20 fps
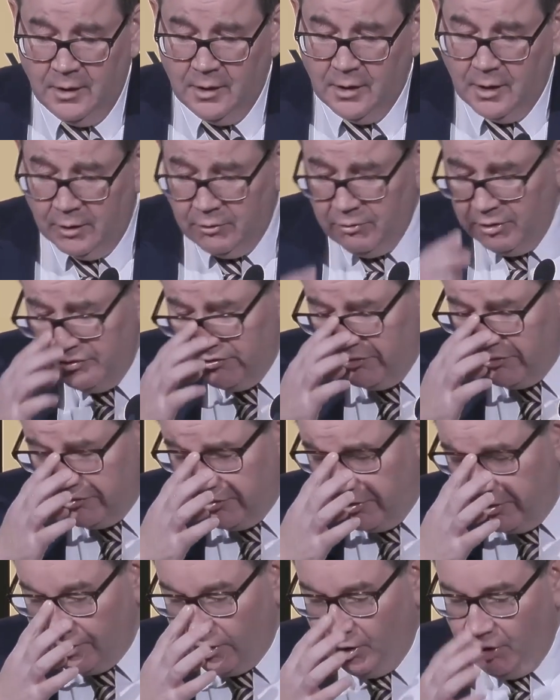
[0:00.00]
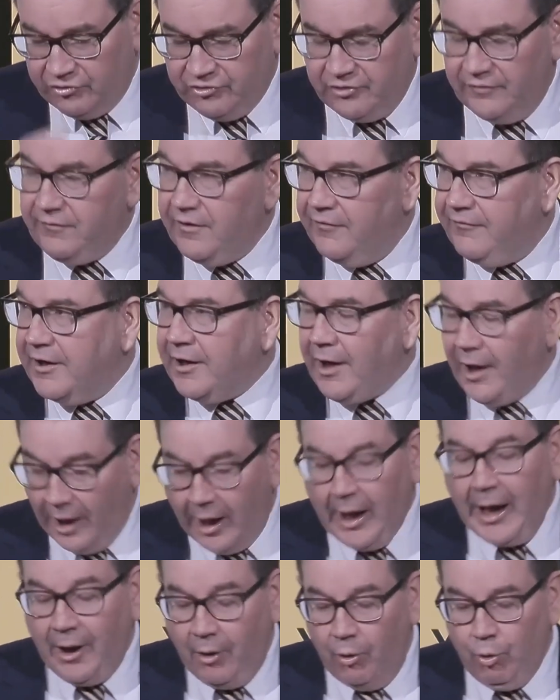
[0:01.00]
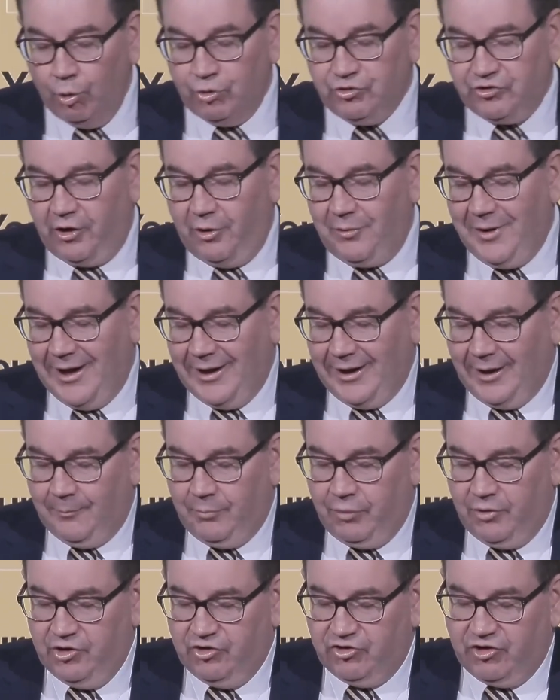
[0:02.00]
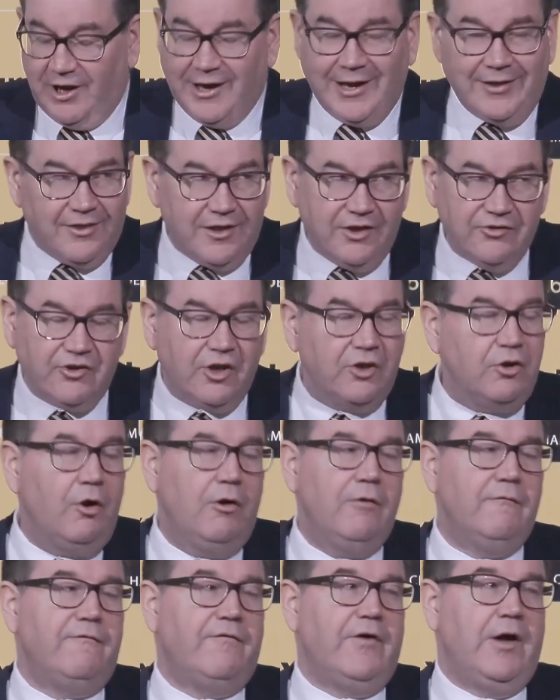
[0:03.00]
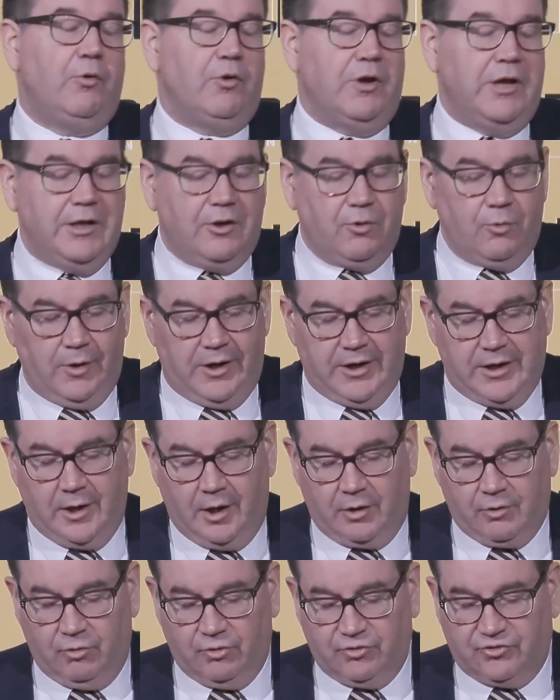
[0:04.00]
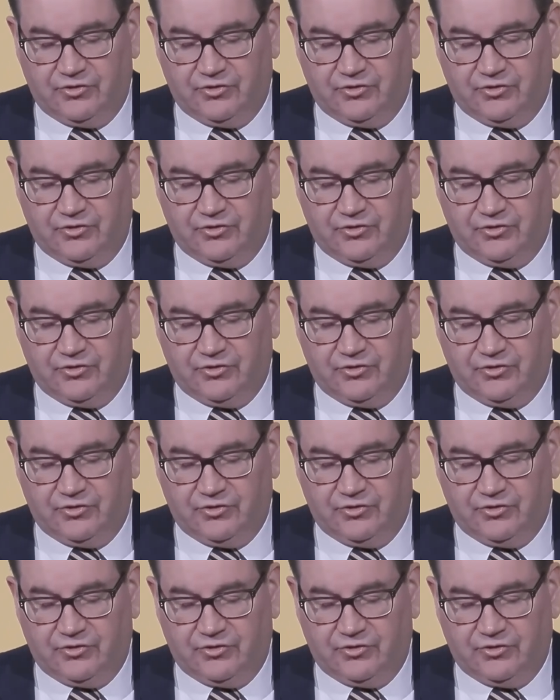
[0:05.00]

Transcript: Increases to the cost of living are also adding pressure, and these are not felt equally across